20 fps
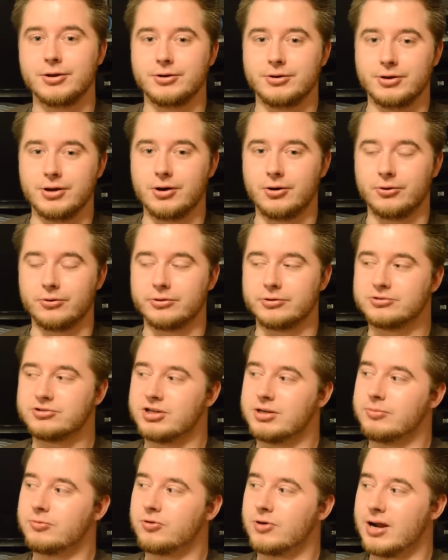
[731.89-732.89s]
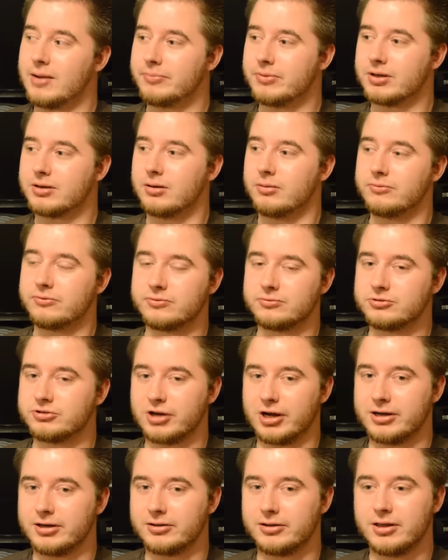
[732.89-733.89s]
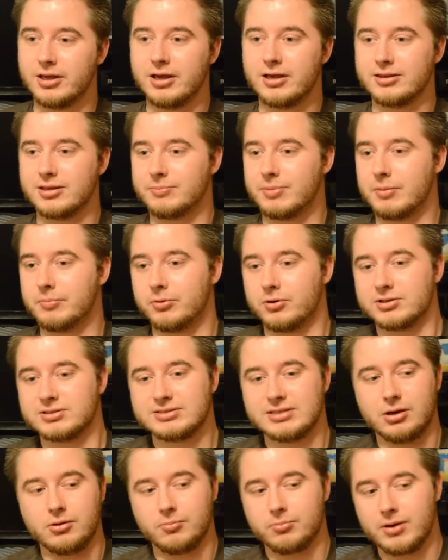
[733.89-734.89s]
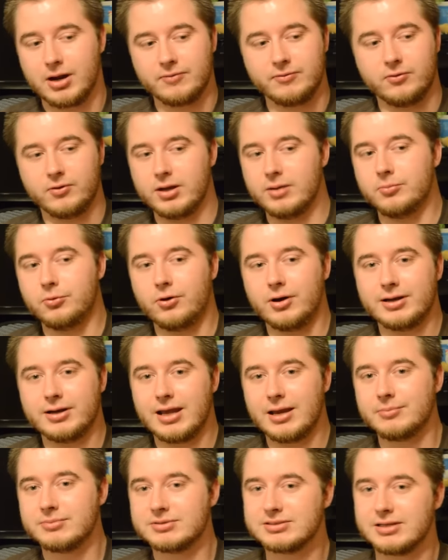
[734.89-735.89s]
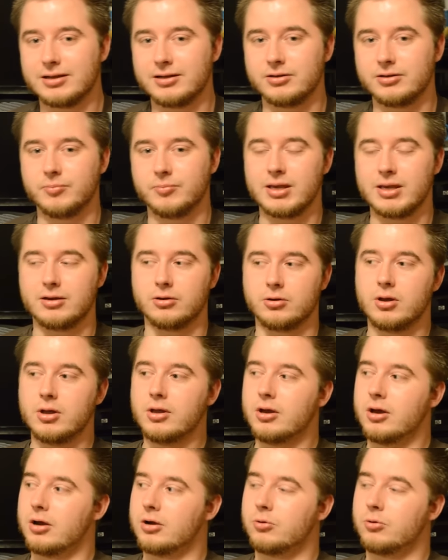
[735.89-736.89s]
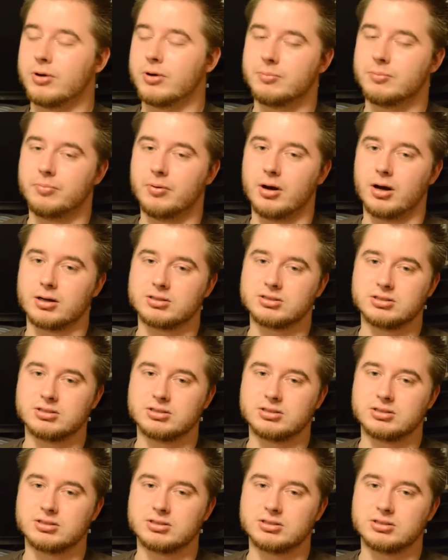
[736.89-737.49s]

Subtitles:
No. They're cheap crap that comes from China that people are selling private label on Amazon to make a quick buck.